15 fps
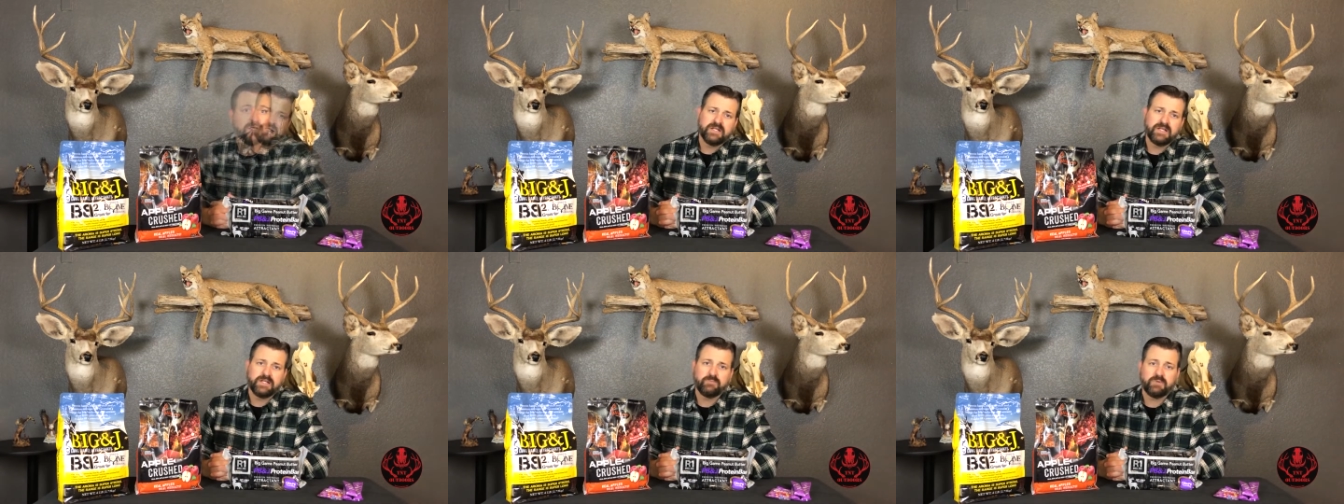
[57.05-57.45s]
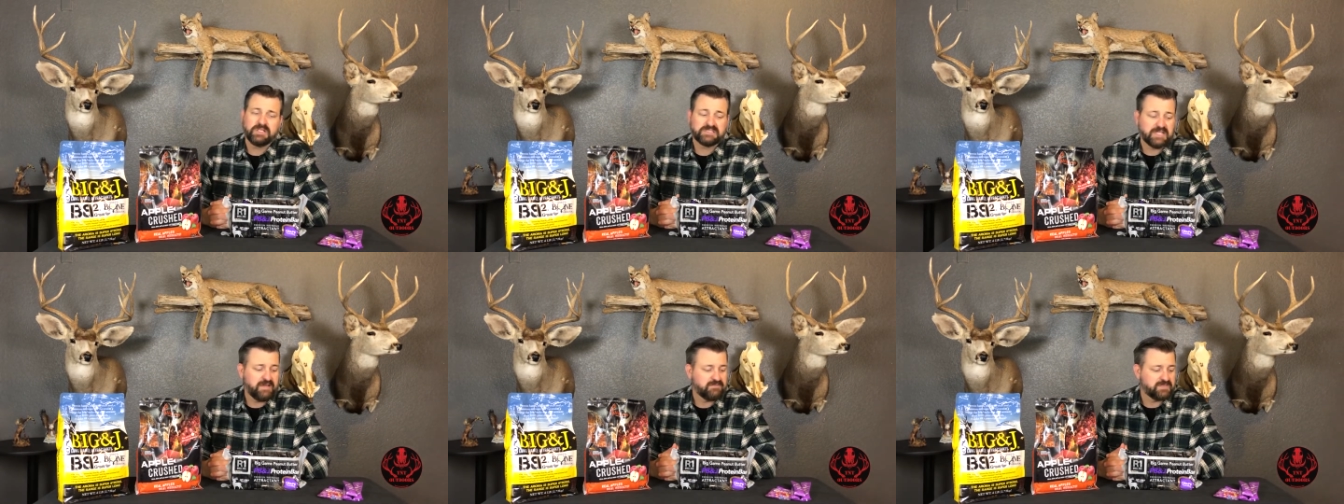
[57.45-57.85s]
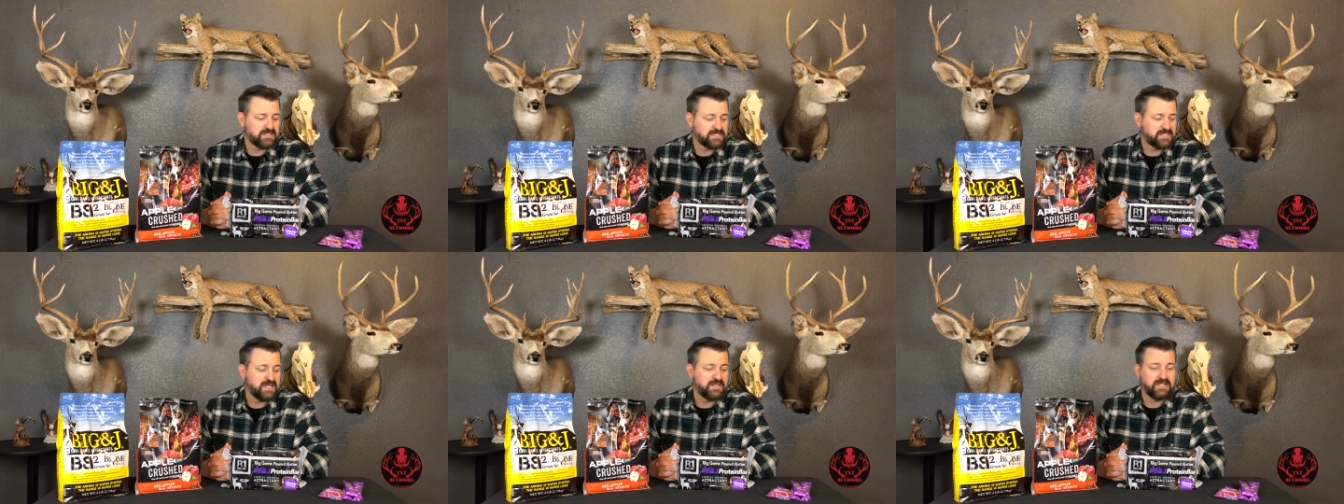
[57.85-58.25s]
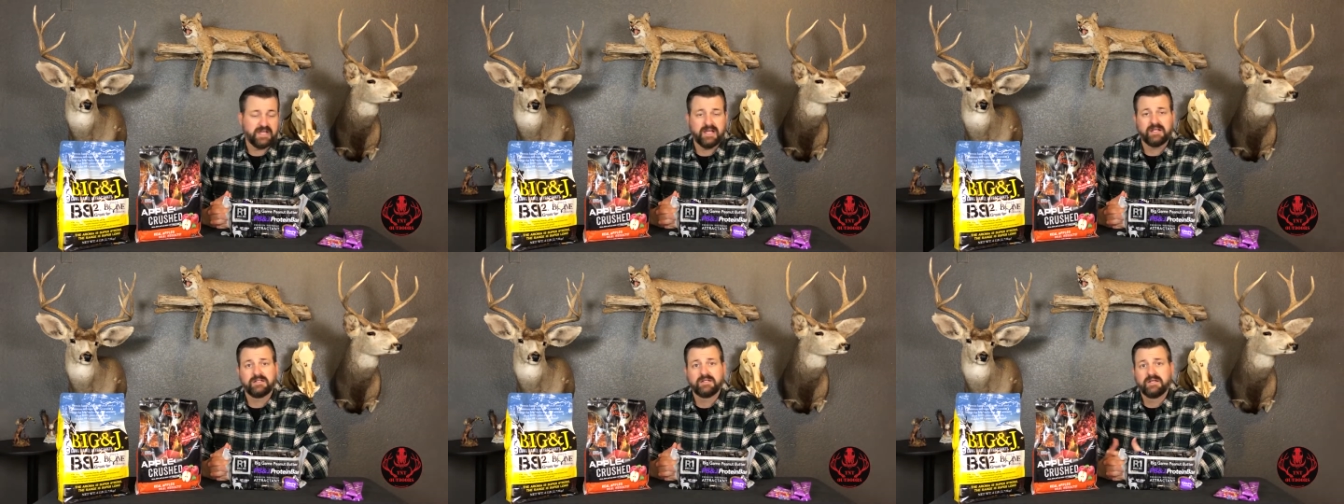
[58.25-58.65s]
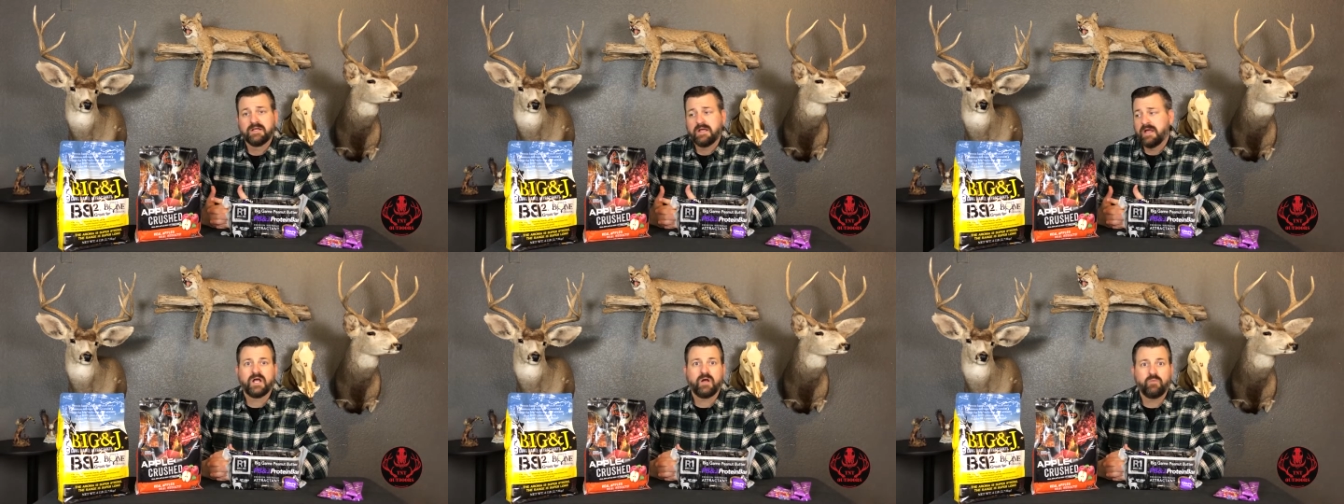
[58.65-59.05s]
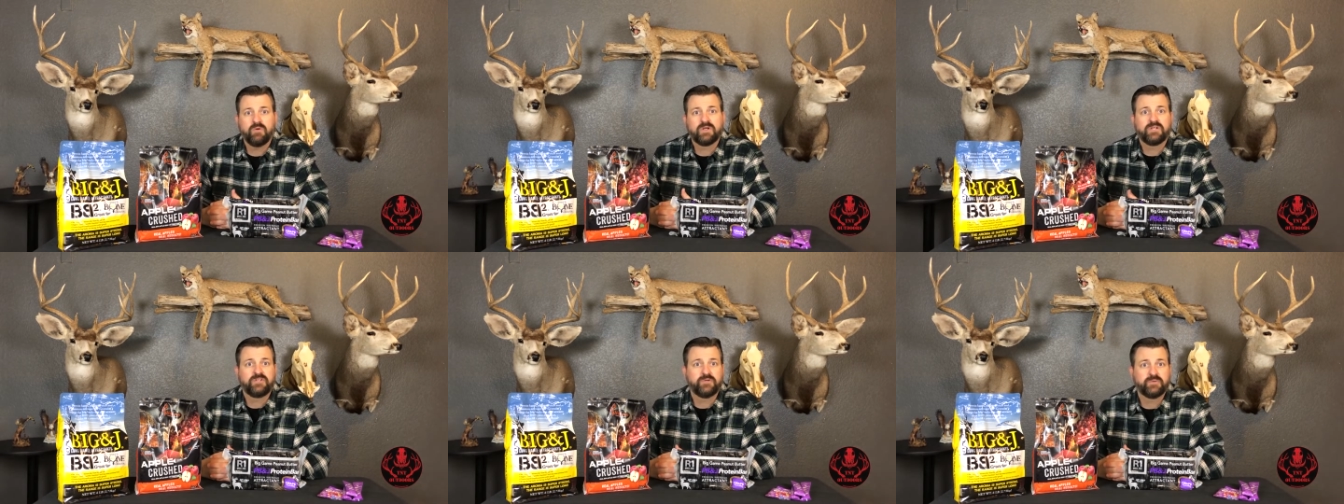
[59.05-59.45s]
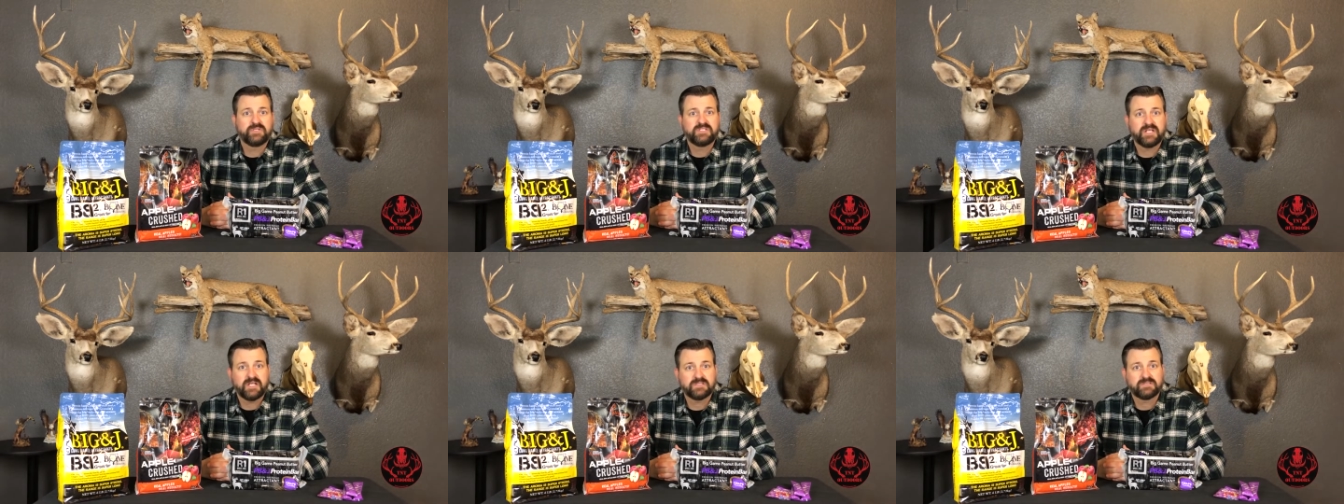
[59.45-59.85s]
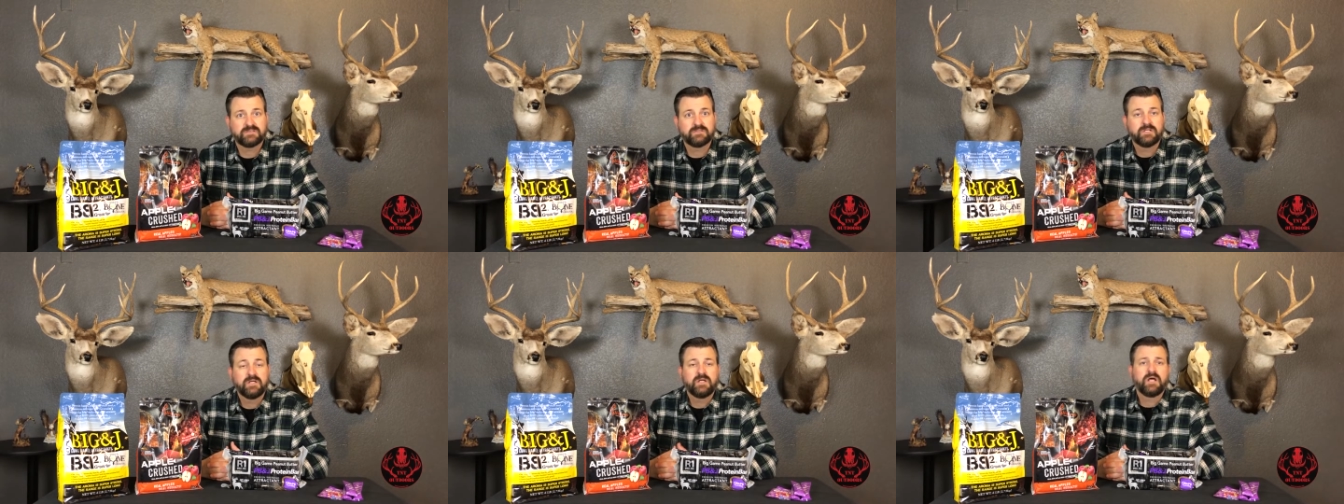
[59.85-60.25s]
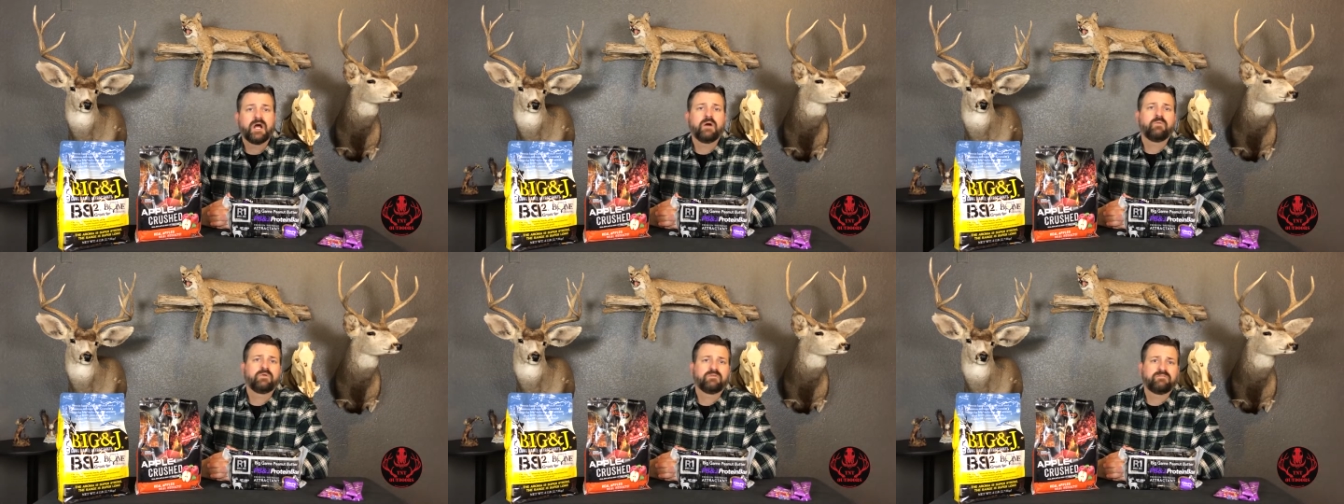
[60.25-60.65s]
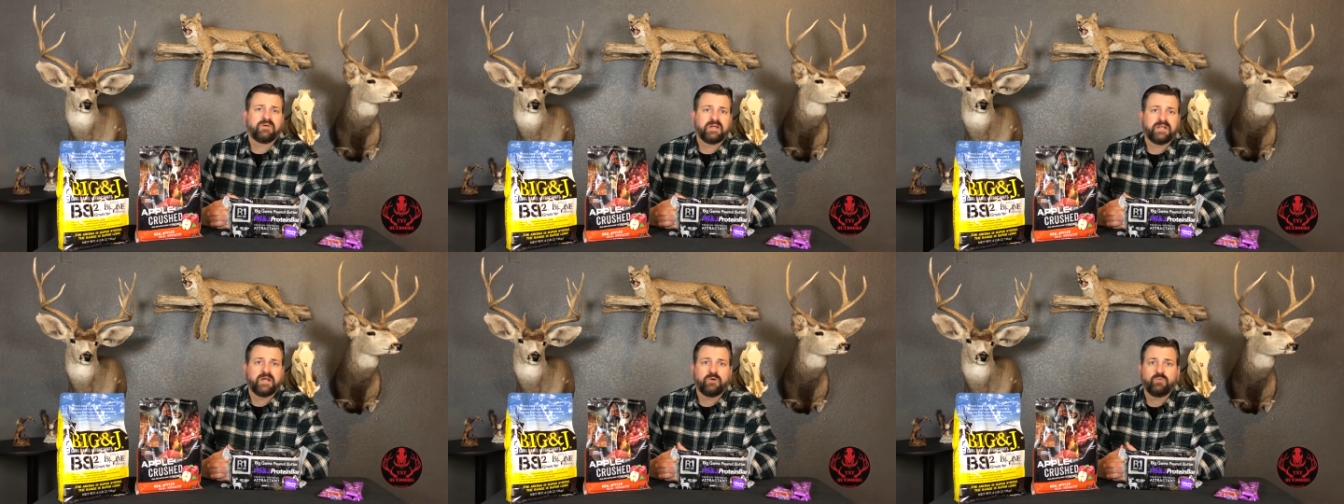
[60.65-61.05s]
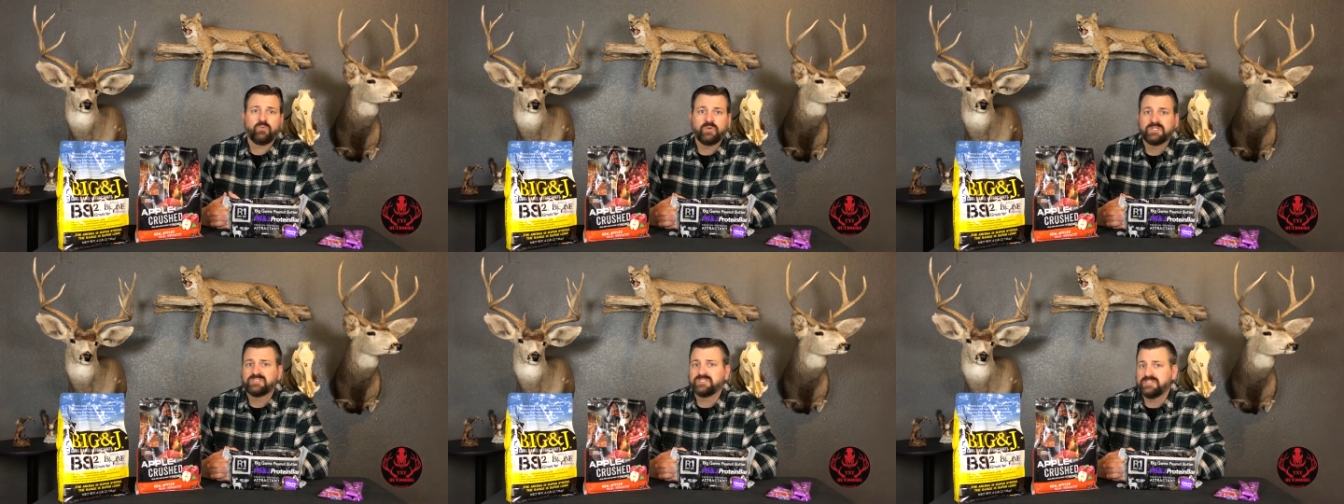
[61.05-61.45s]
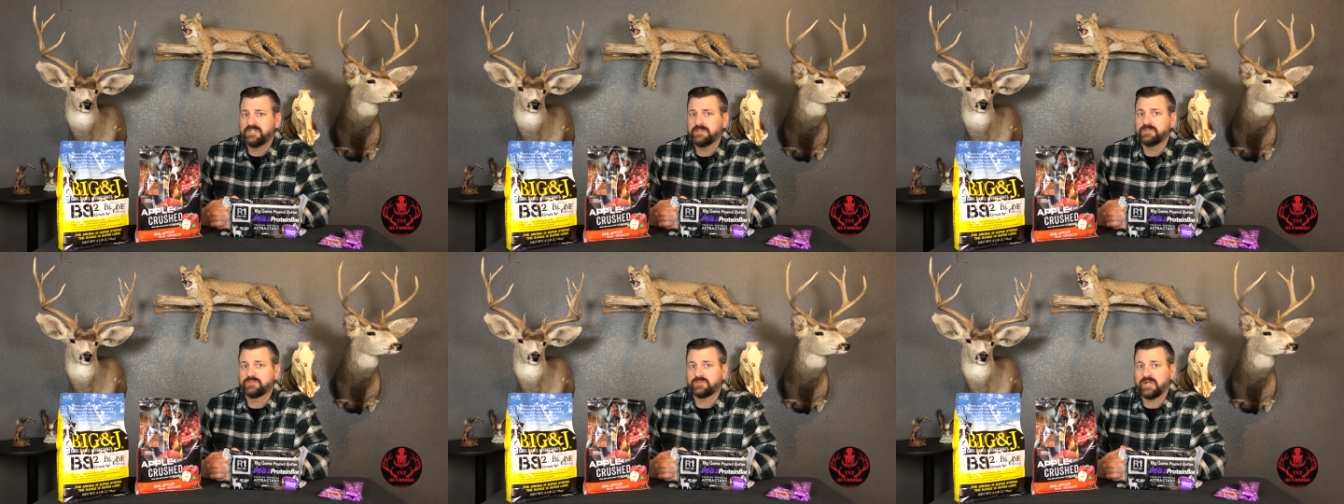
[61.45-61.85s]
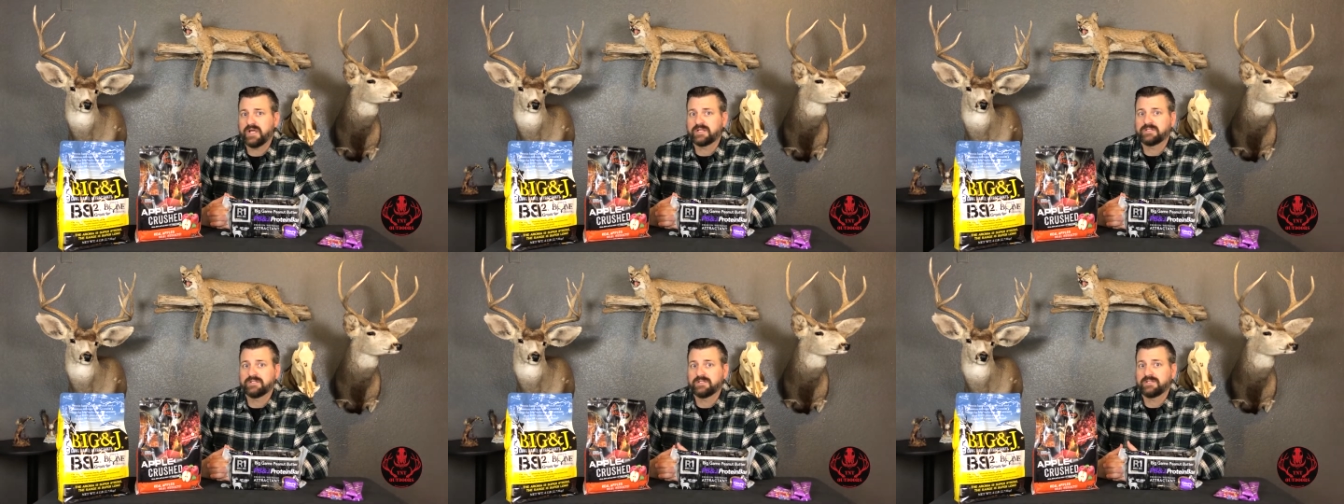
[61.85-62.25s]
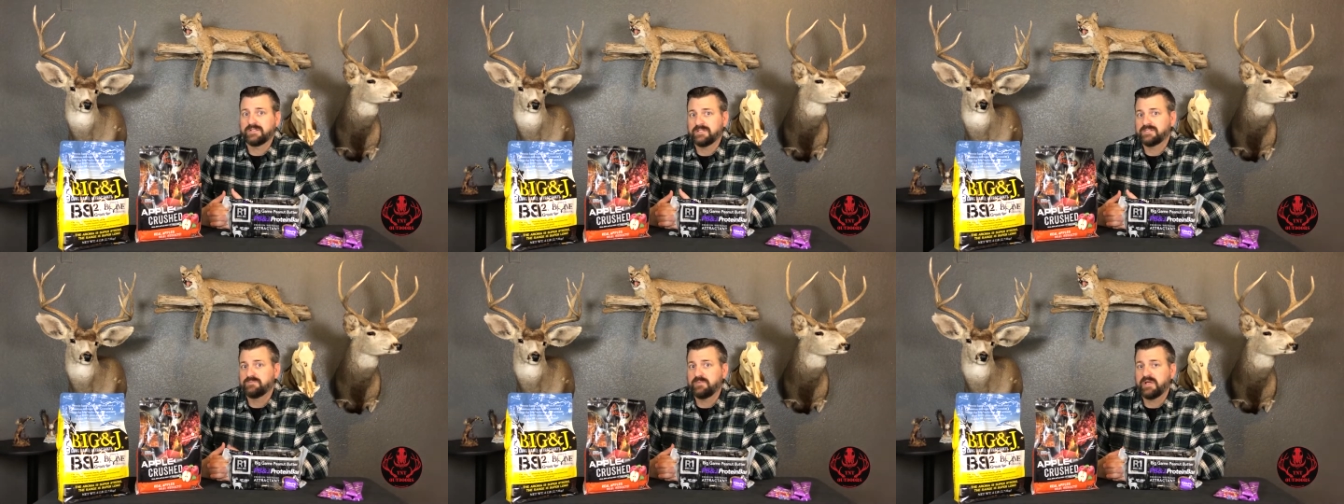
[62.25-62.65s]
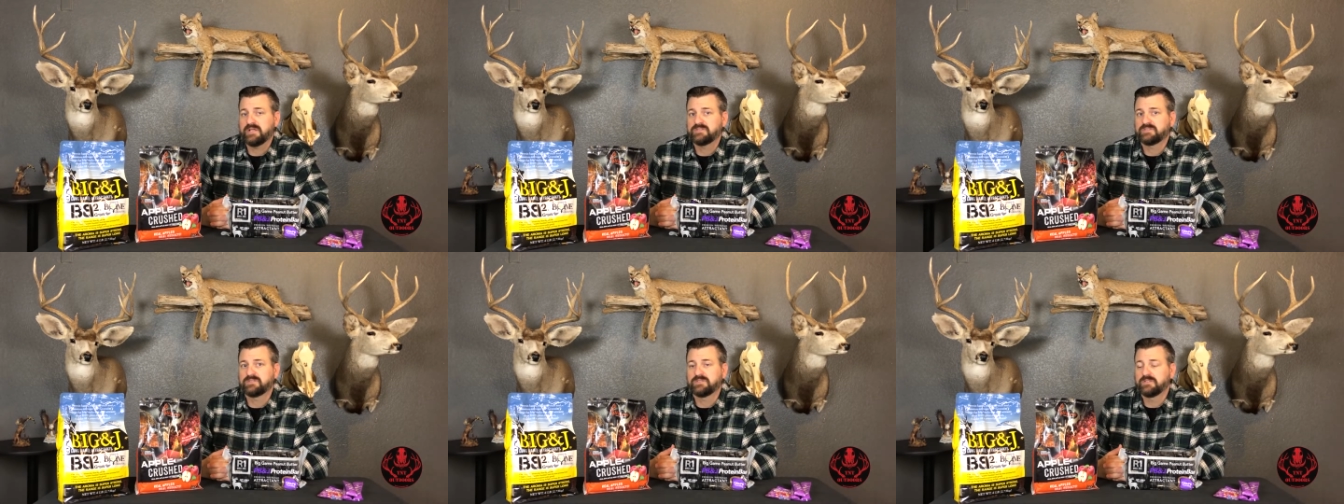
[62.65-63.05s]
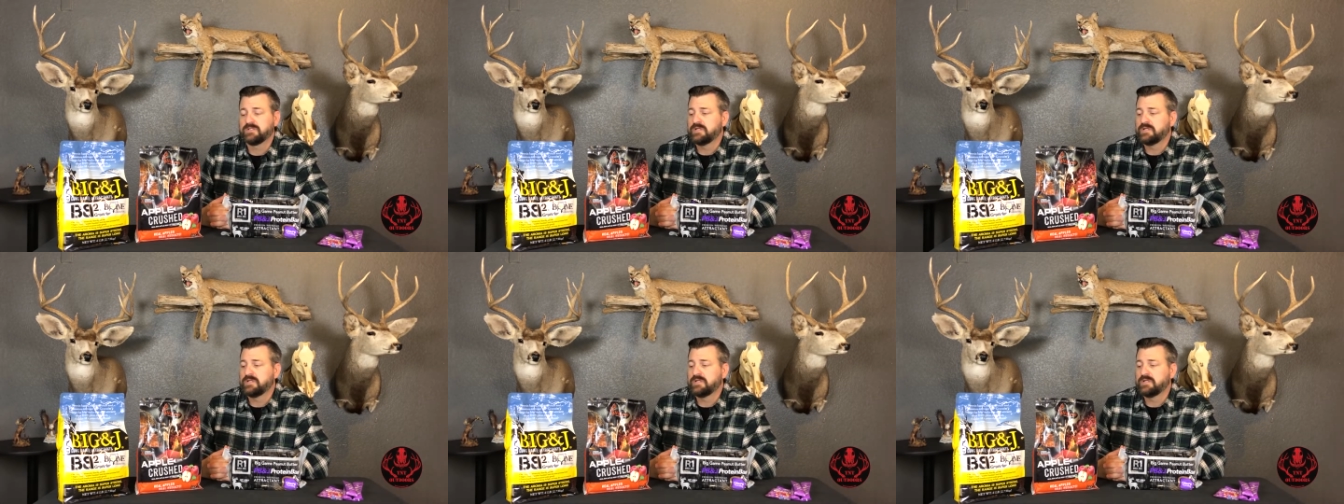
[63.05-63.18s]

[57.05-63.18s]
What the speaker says: Anyways, having said that, I want to do a test. I want to find out which deer attractant is best.